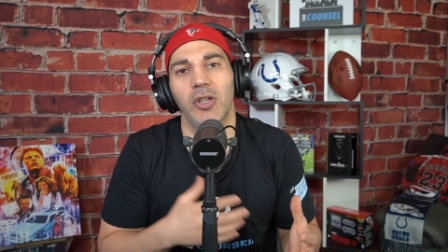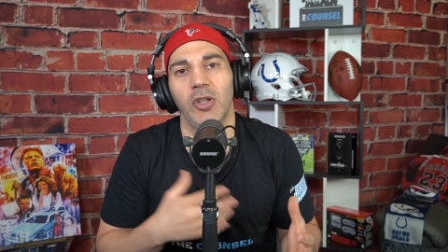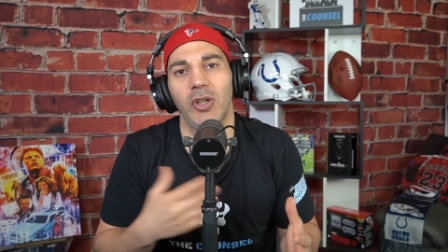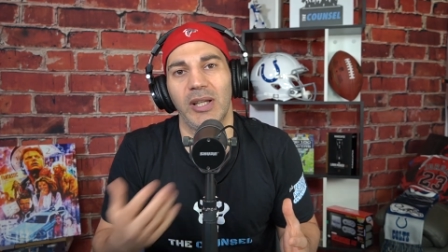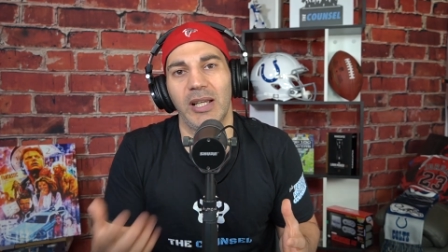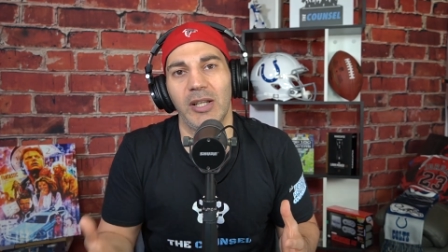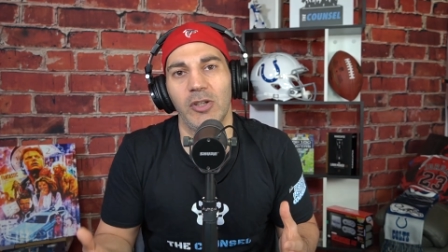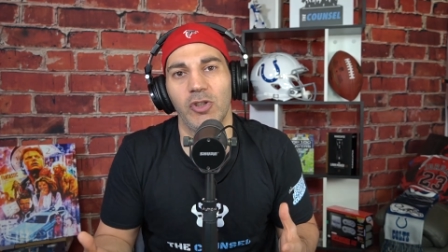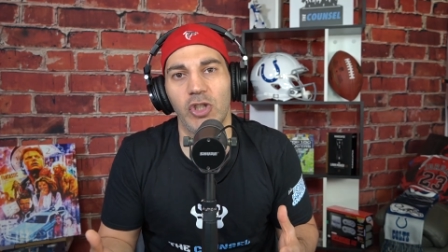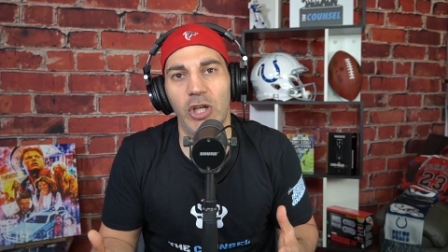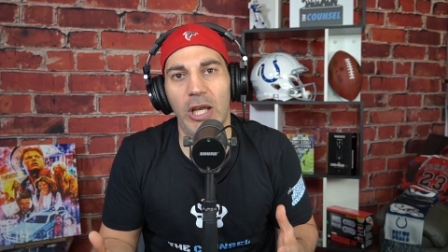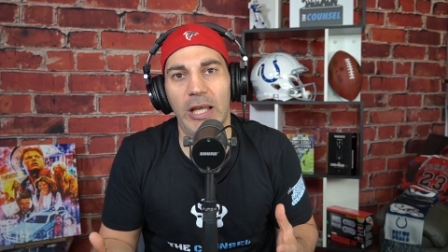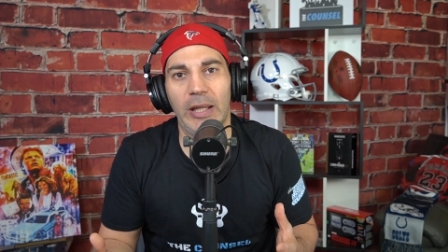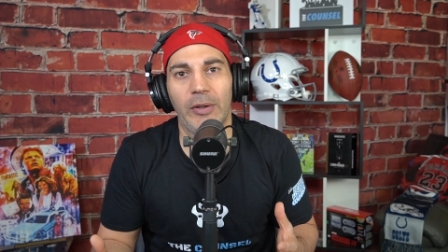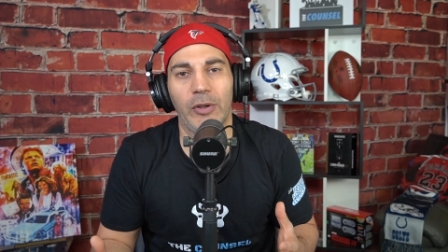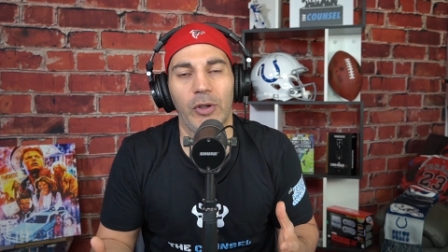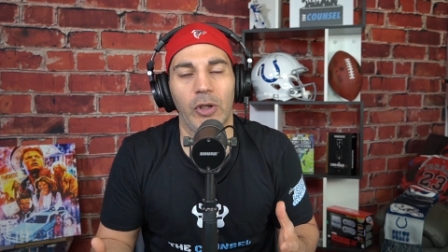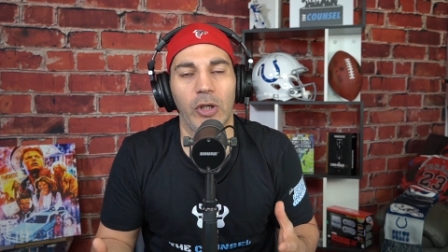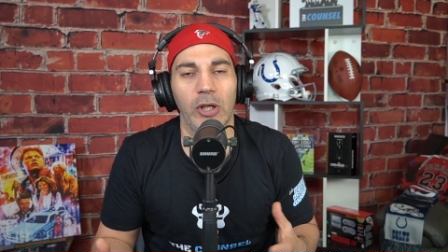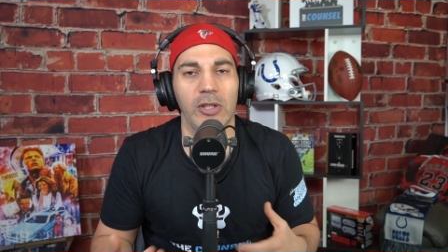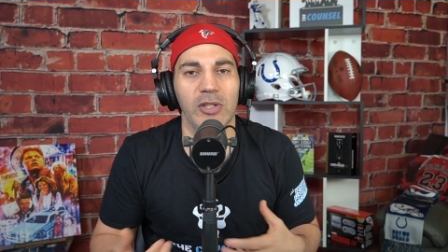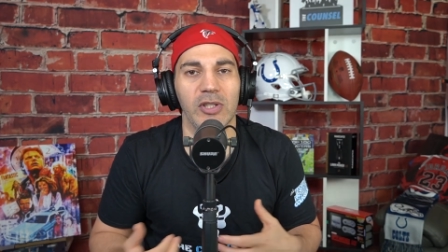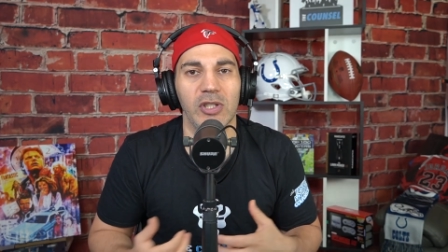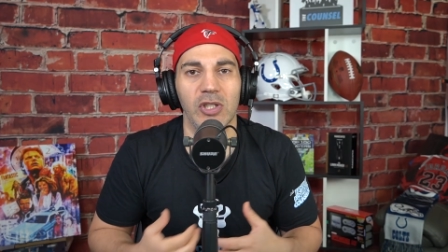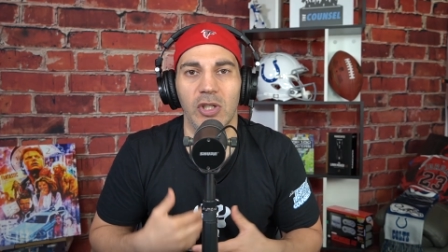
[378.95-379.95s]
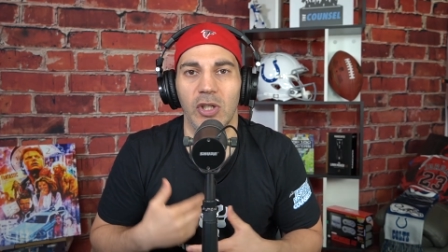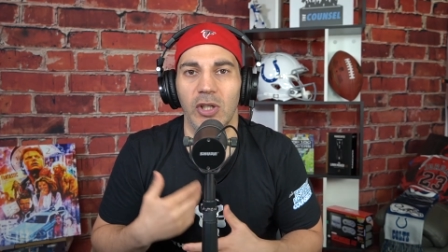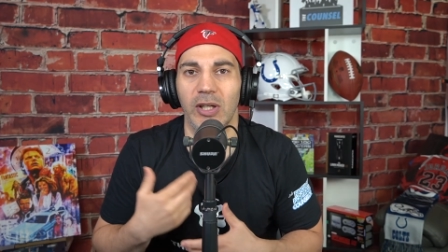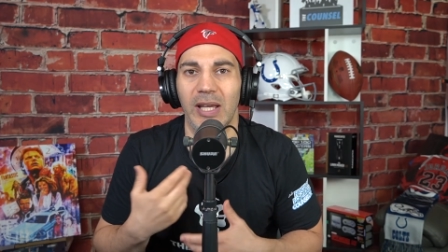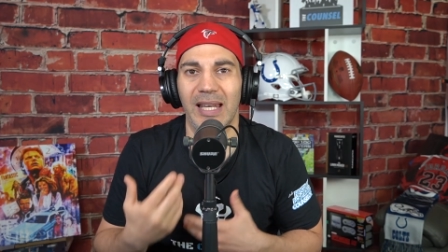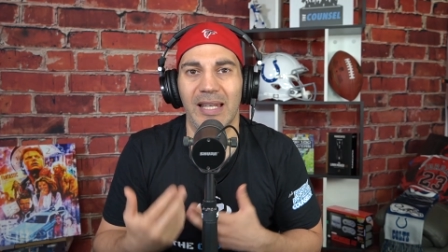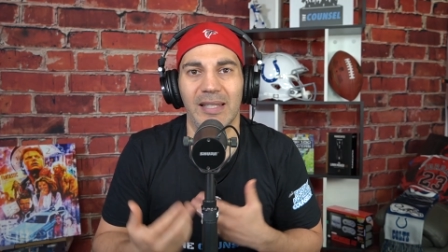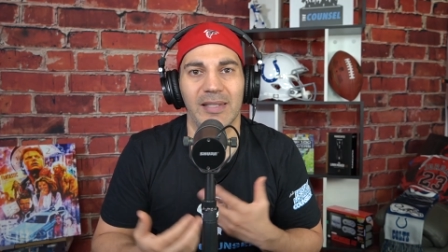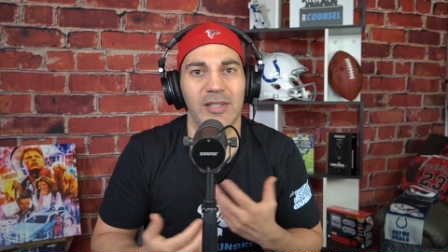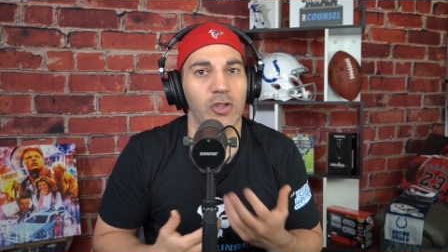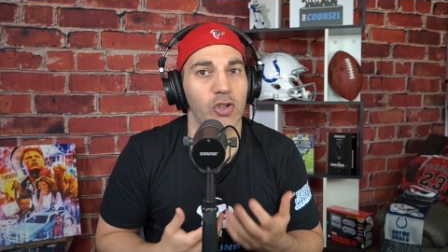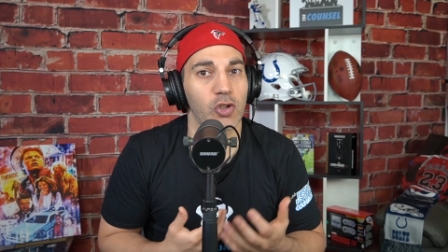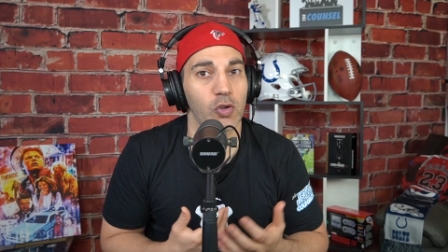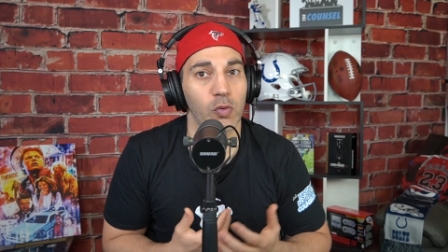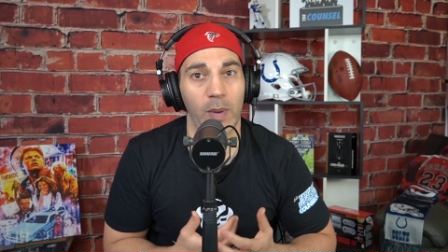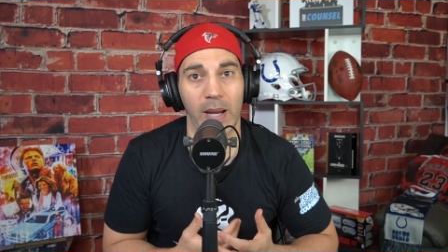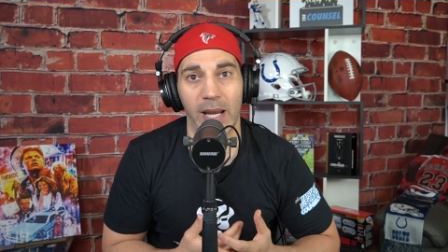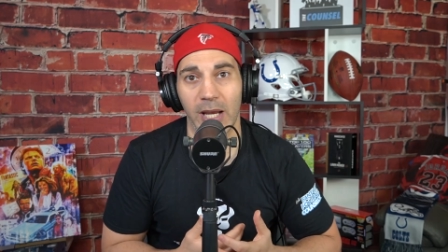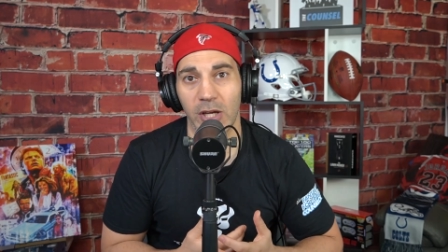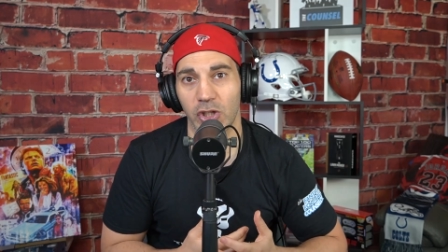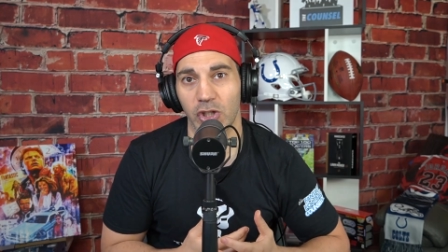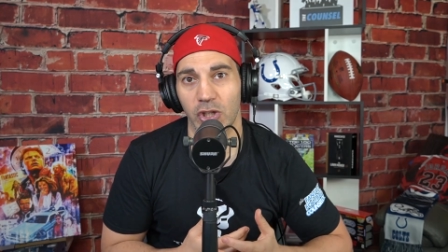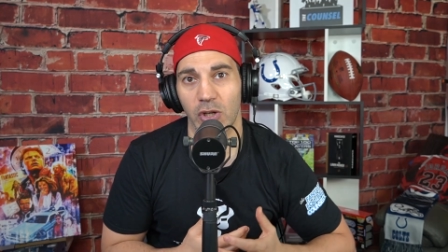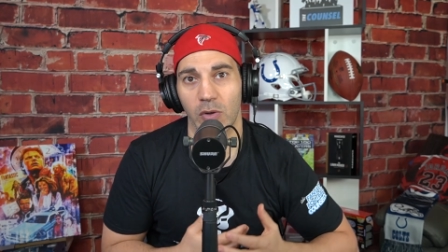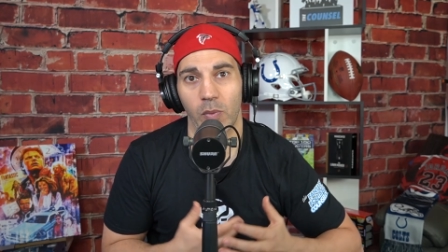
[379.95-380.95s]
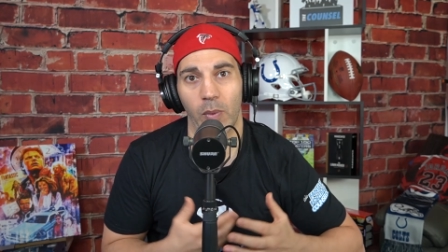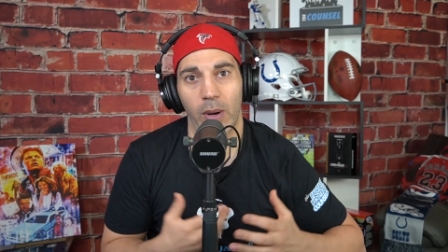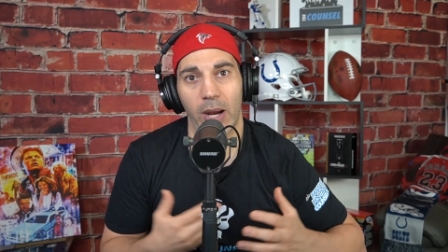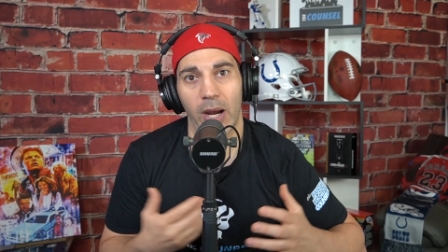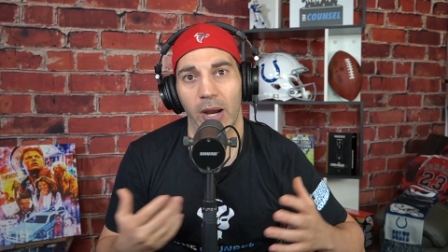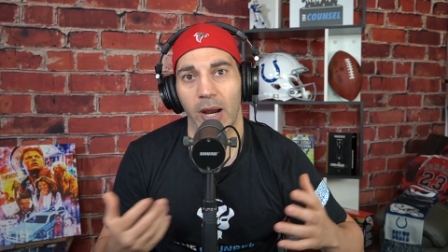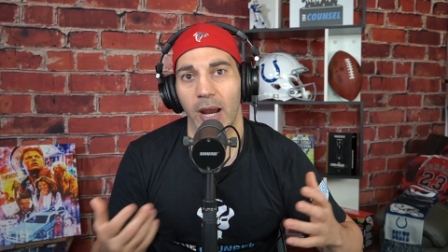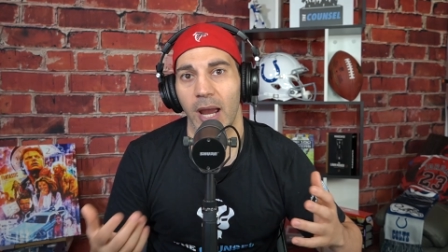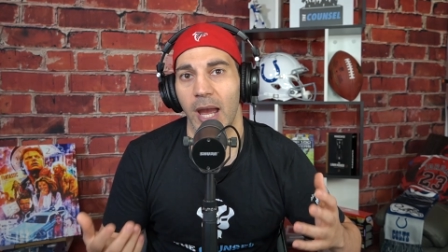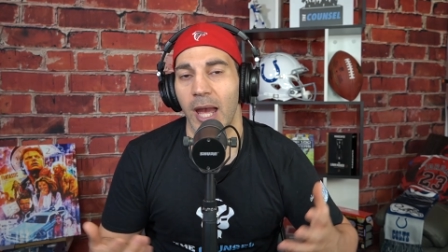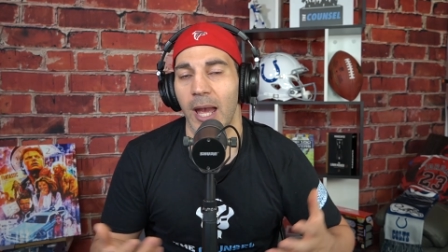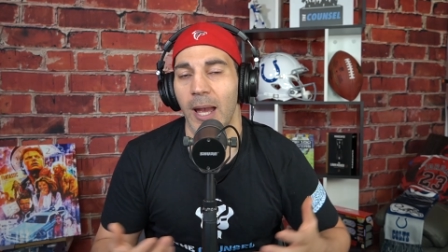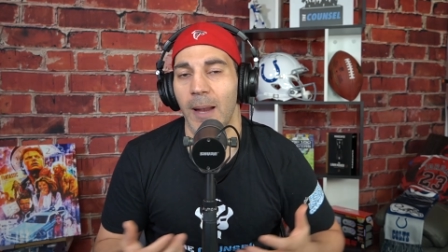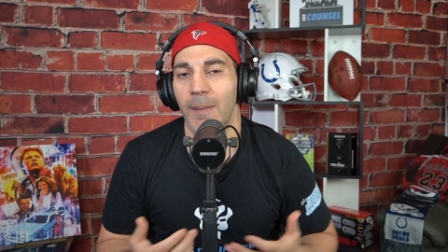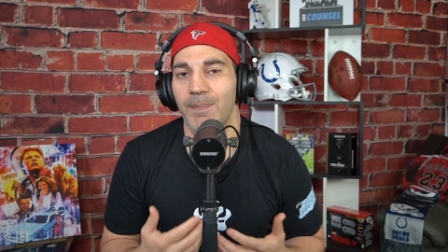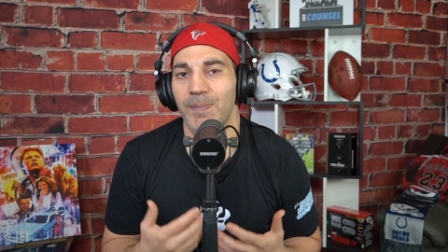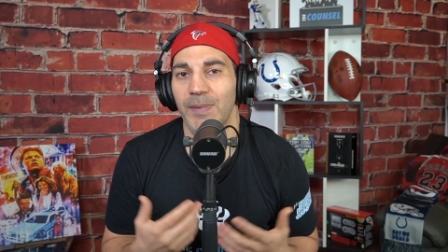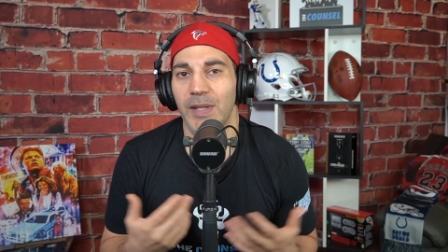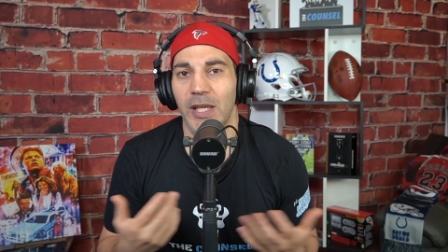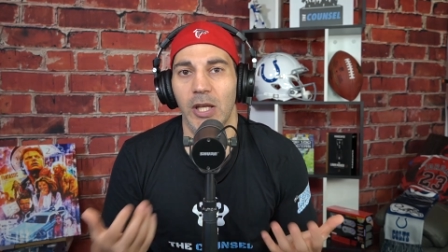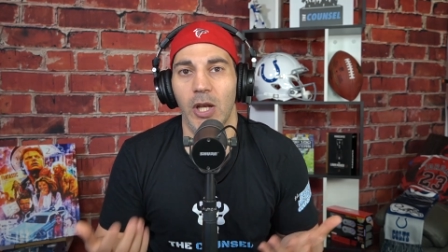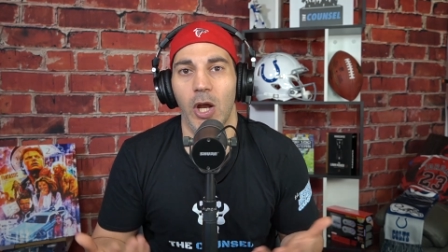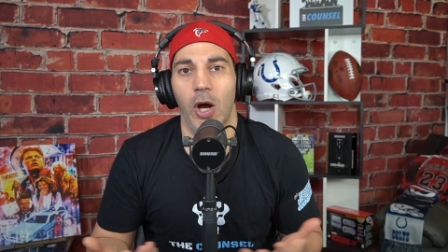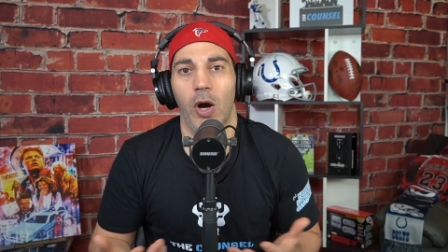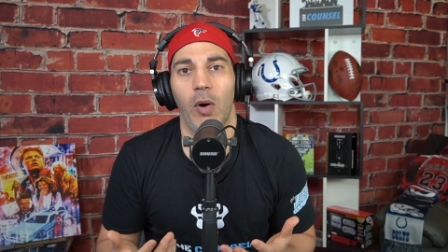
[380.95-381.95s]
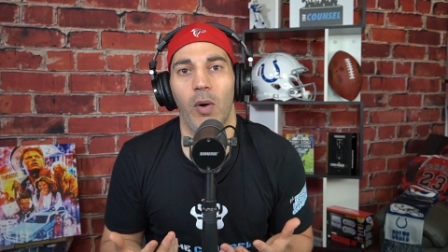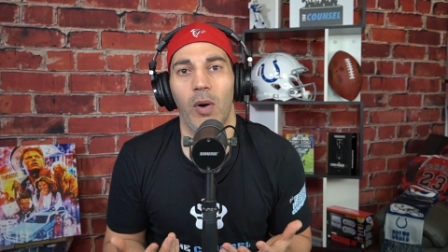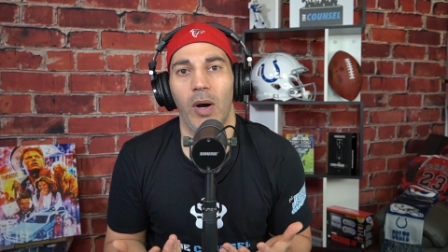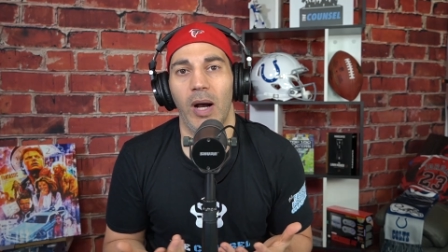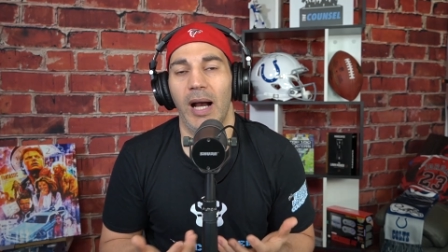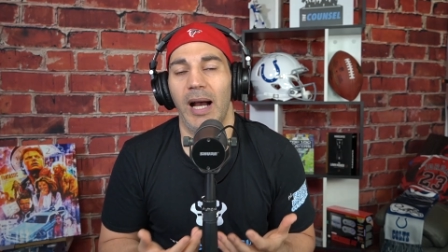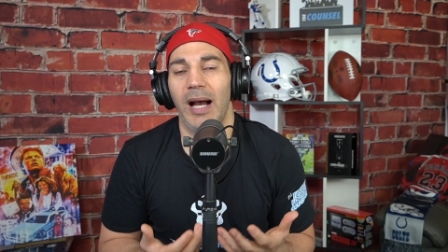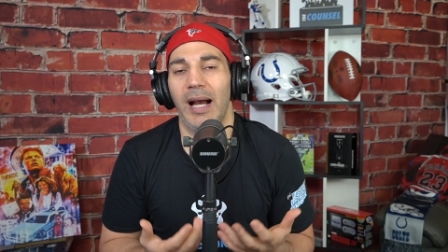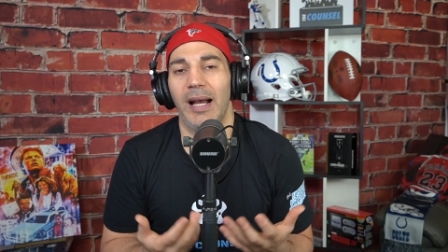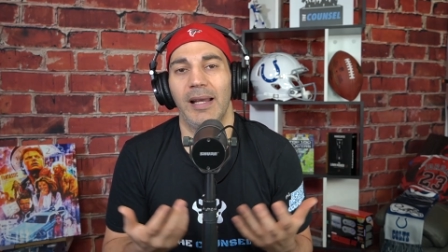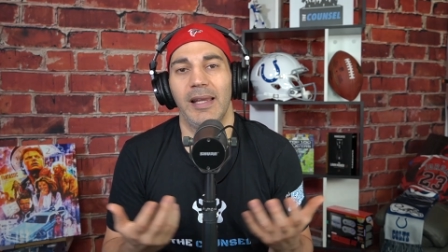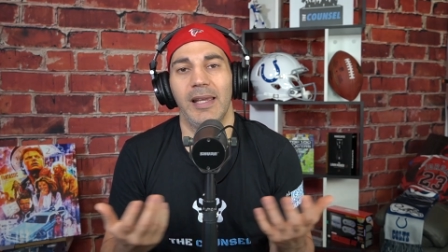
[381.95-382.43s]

you look at Jalen Hurts, you look at a situation where, you know,